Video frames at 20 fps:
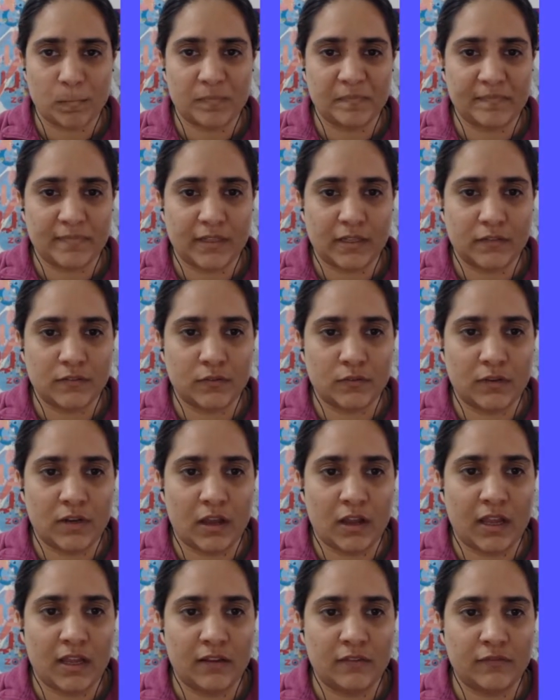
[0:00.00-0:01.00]
So now
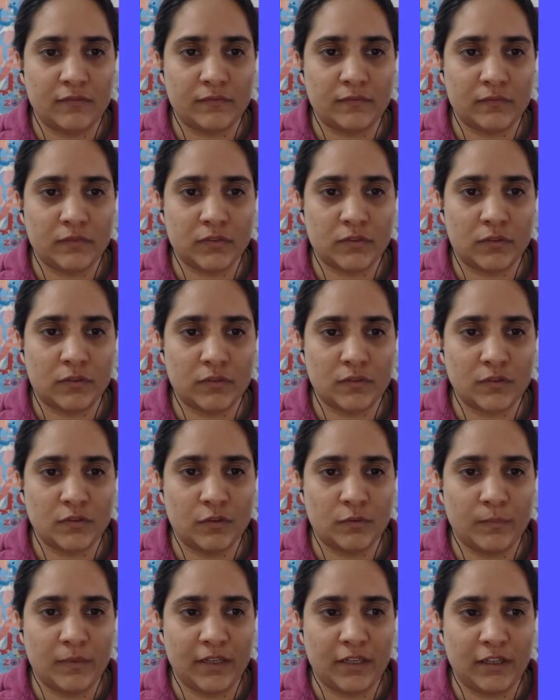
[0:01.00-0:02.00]
I have so
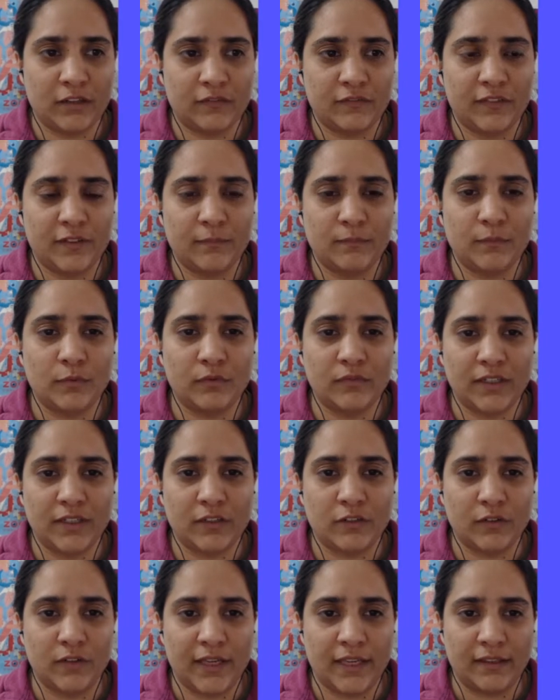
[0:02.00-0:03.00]
many of them moving
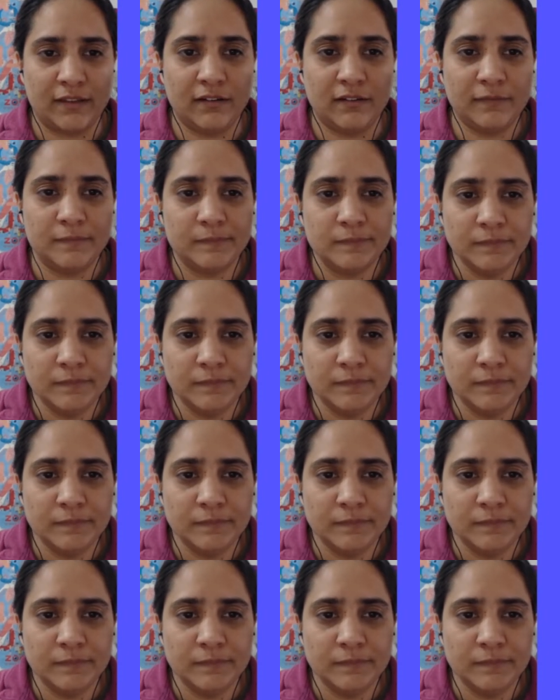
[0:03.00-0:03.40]
together.